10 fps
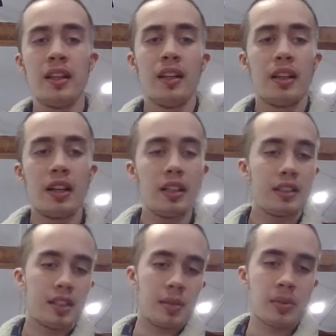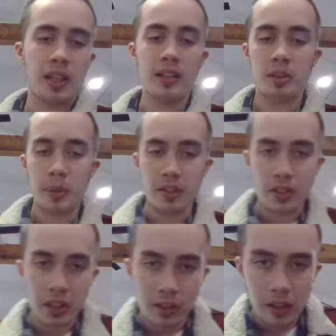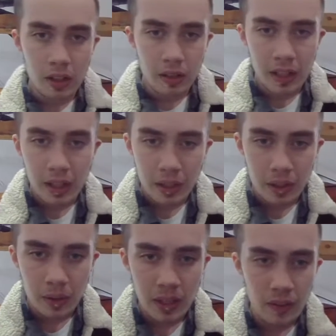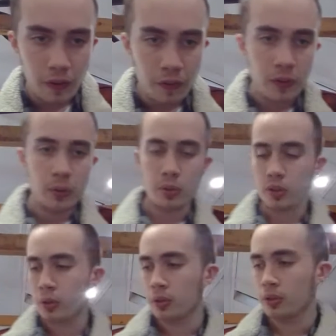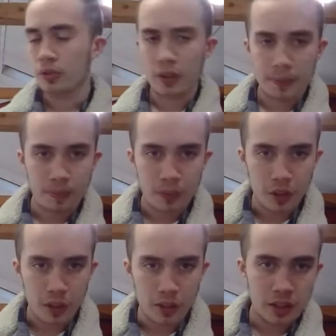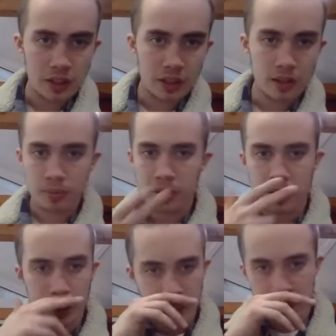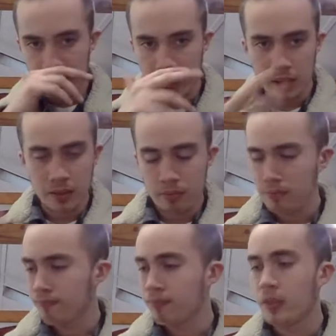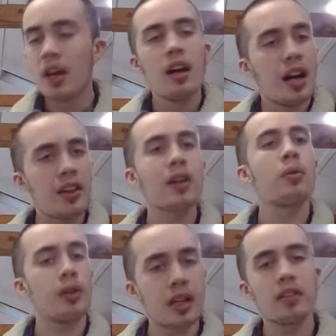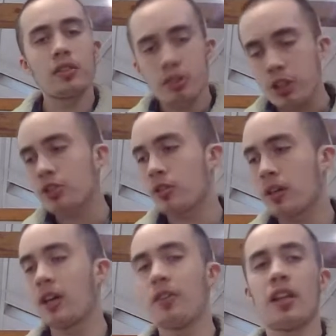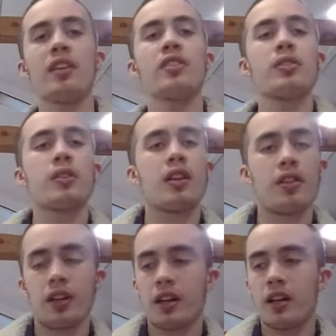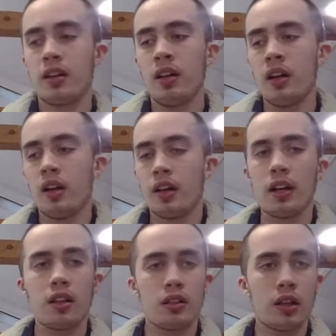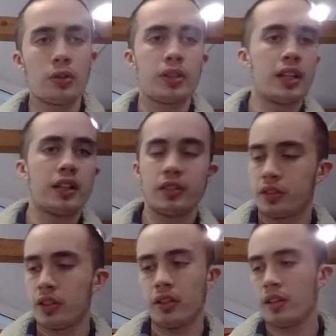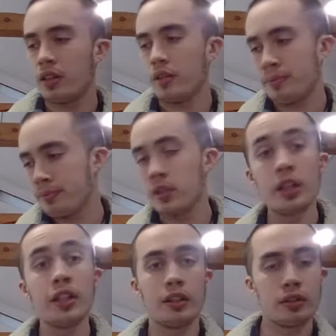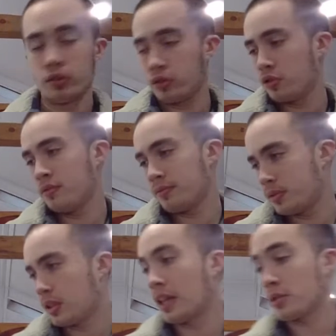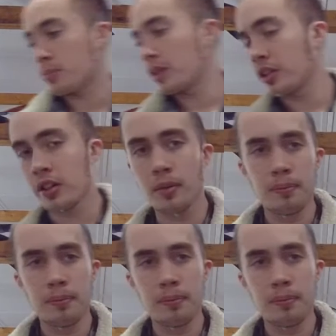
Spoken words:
It seems like it's been selling all right here. We have a few sold for 13 plus shipping, and I think we'll get just around that. So another kind of low tens to the teens. That's pretty good.